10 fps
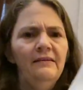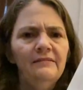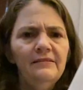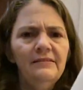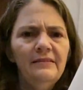
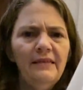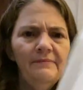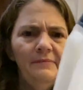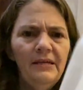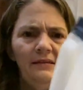doesn't that
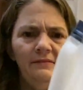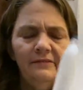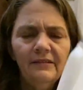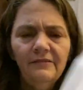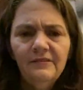mean,
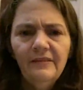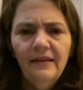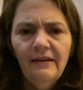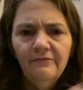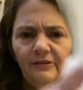can you see
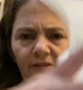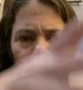that with the